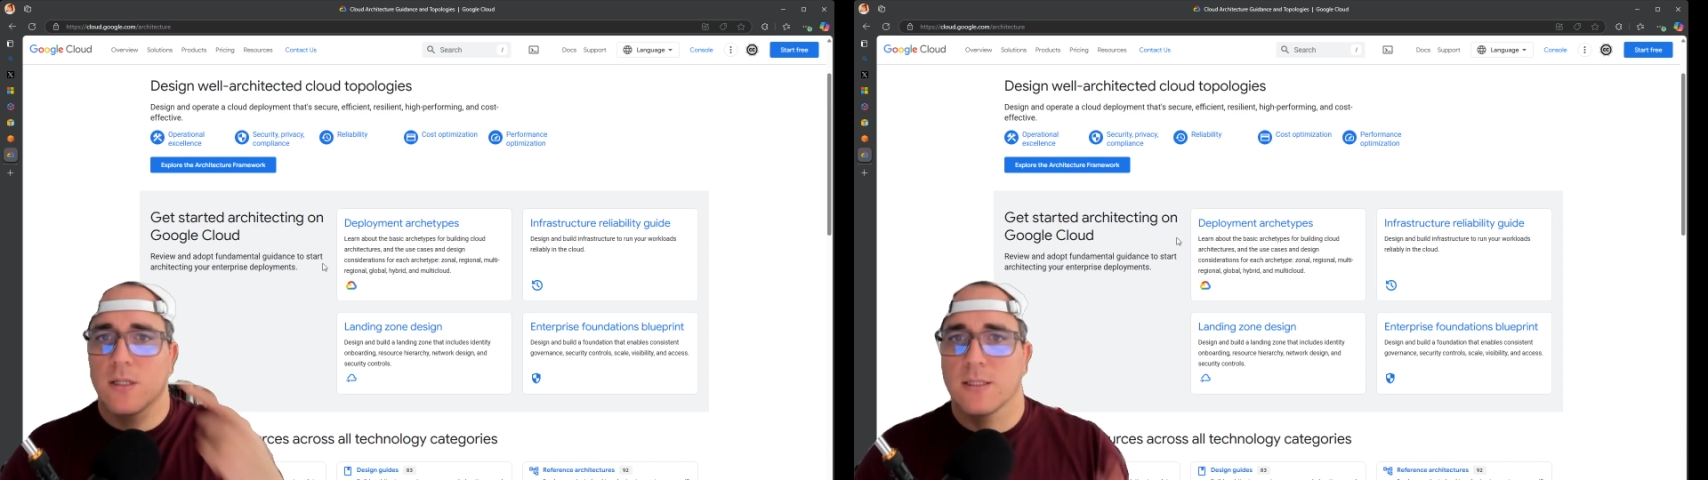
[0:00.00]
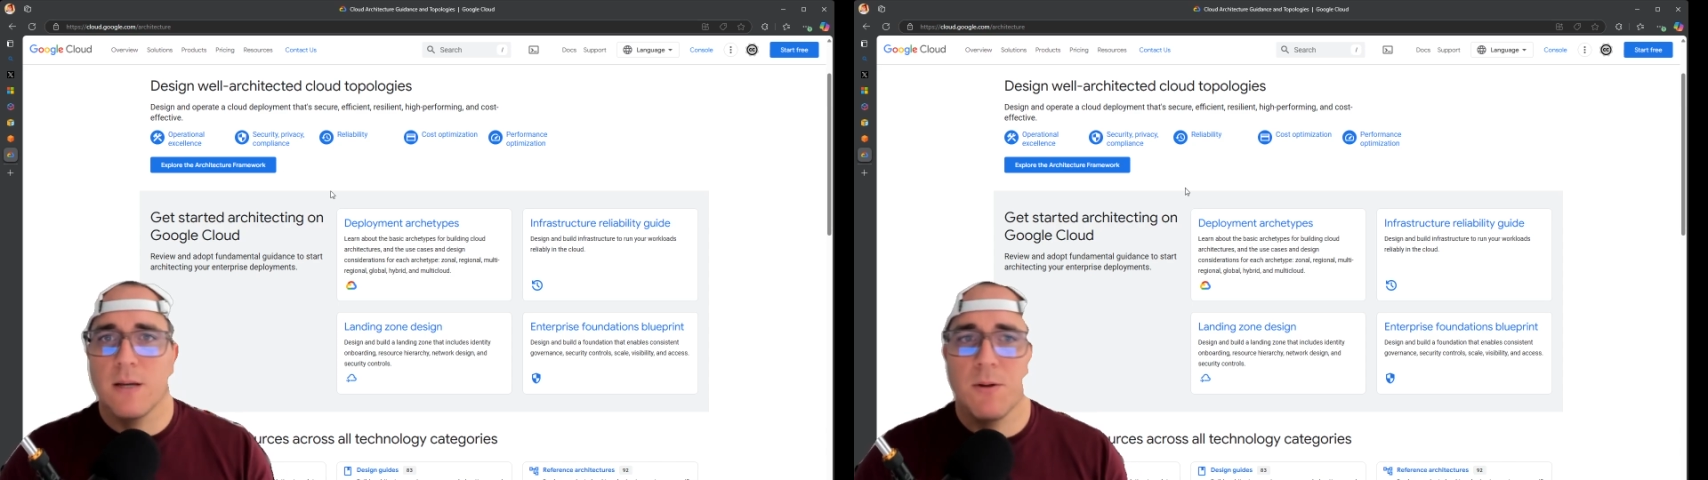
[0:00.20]

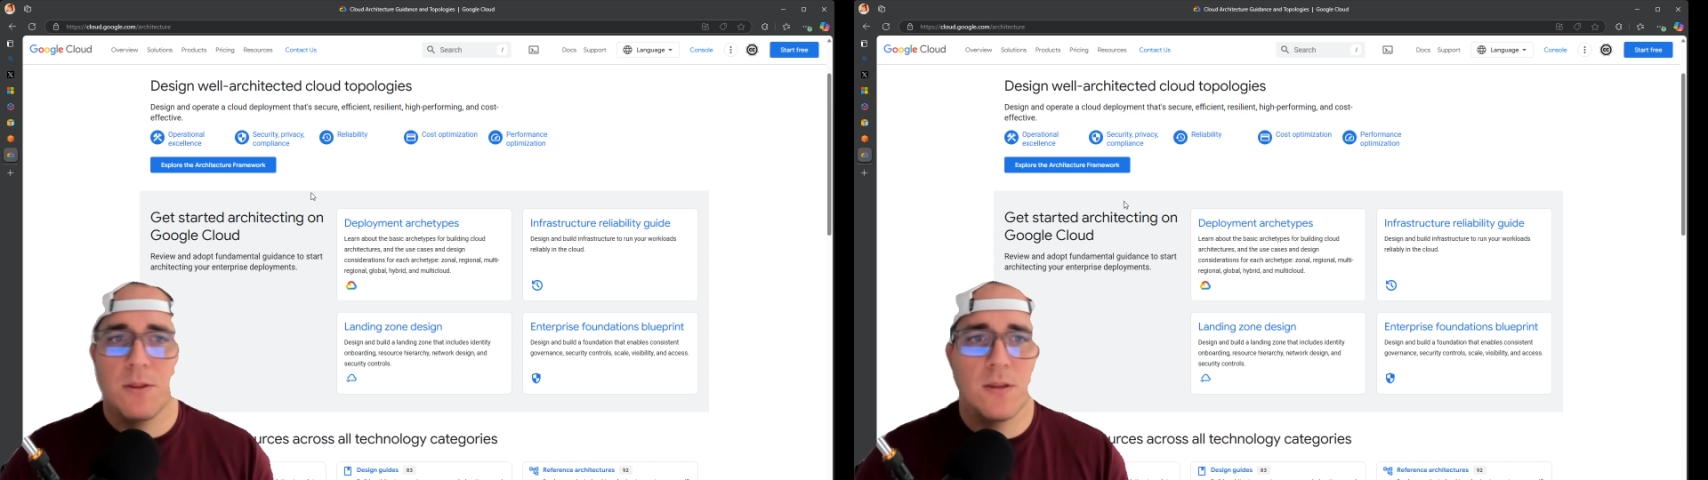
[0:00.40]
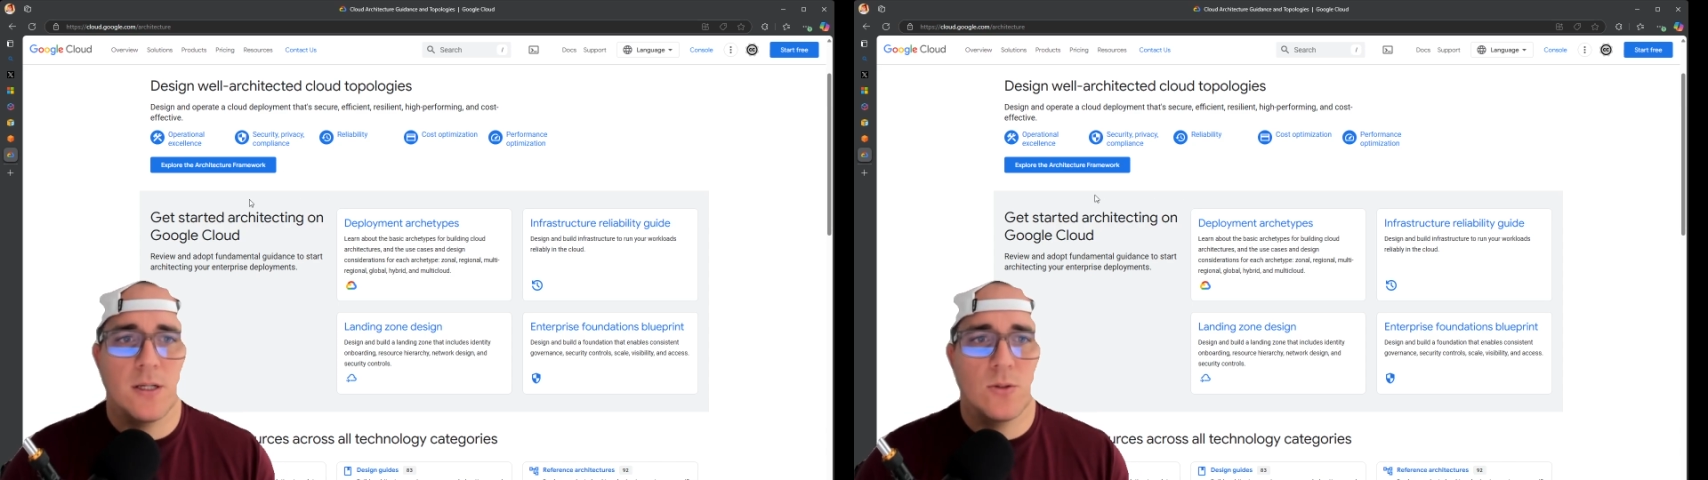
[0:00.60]
as
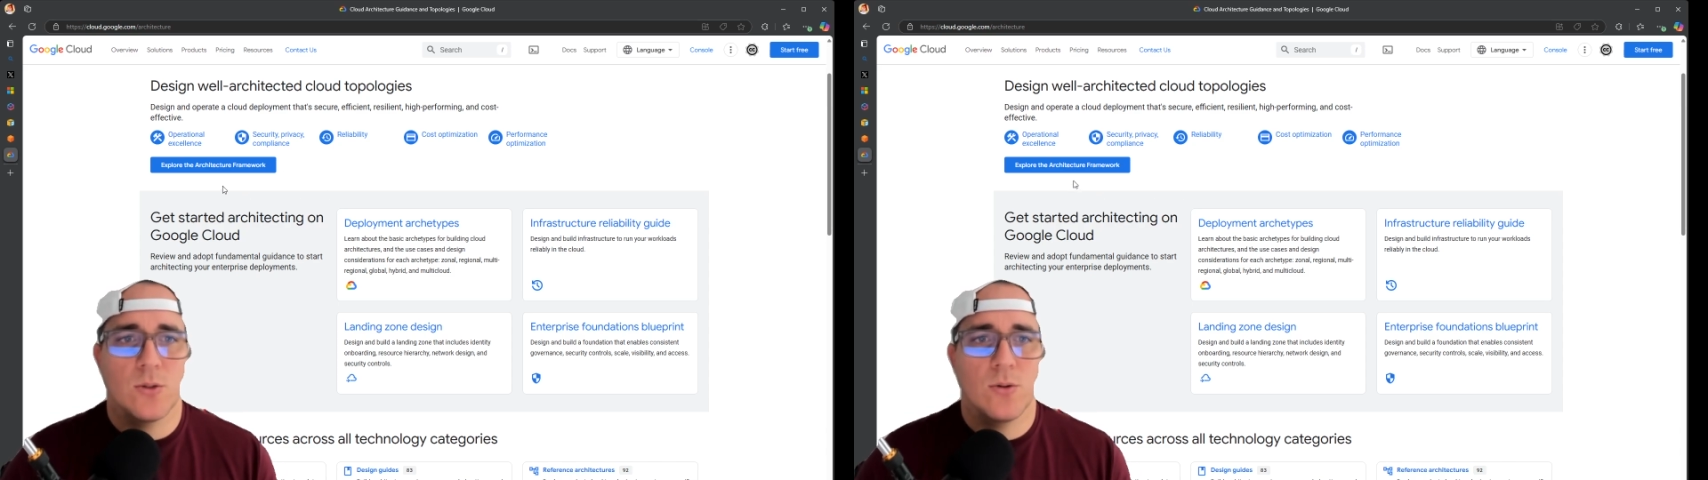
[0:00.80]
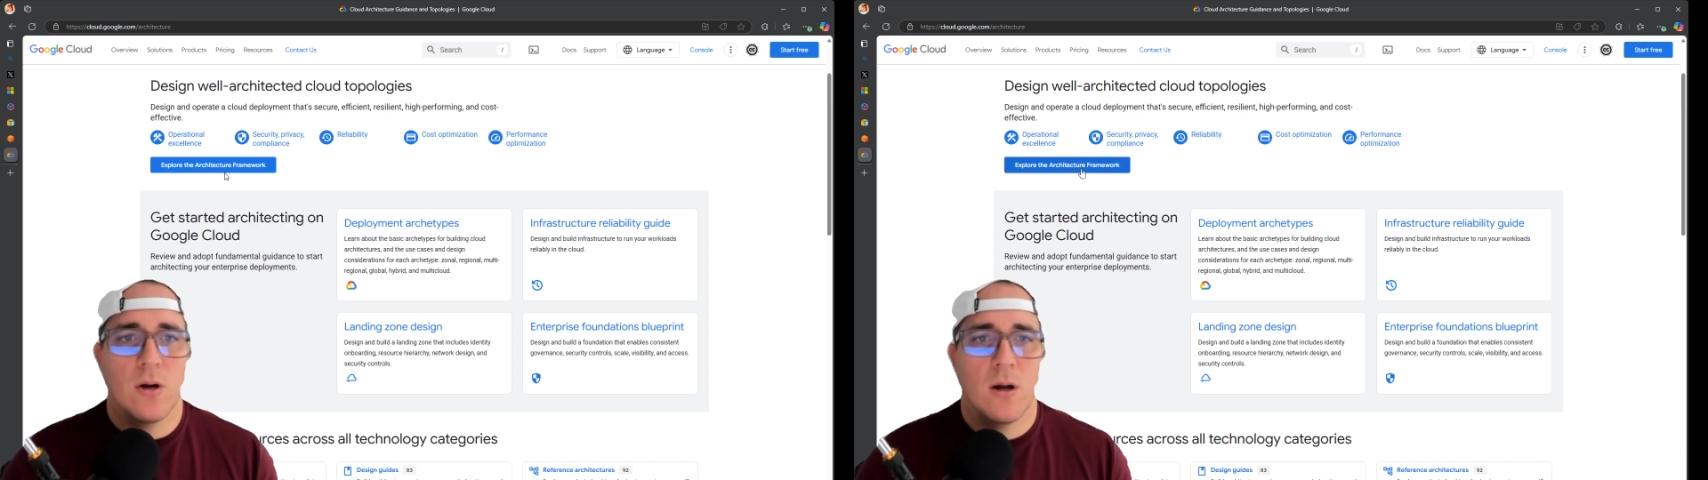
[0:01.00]
everything they
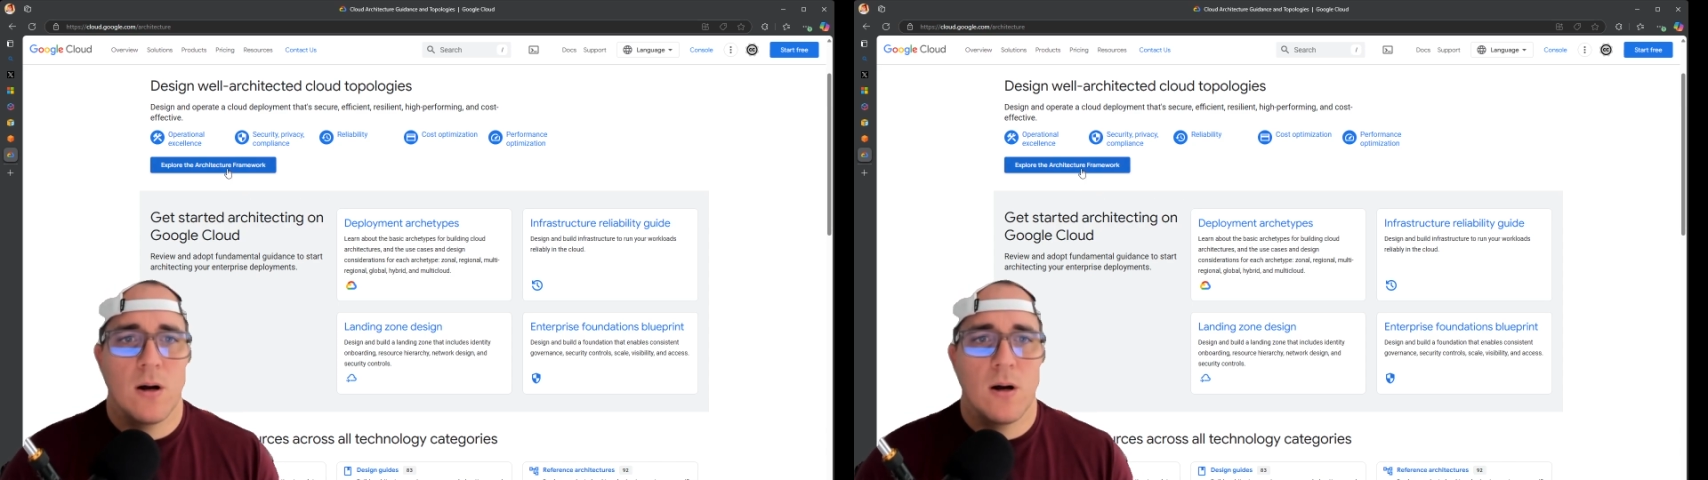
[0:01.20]
do.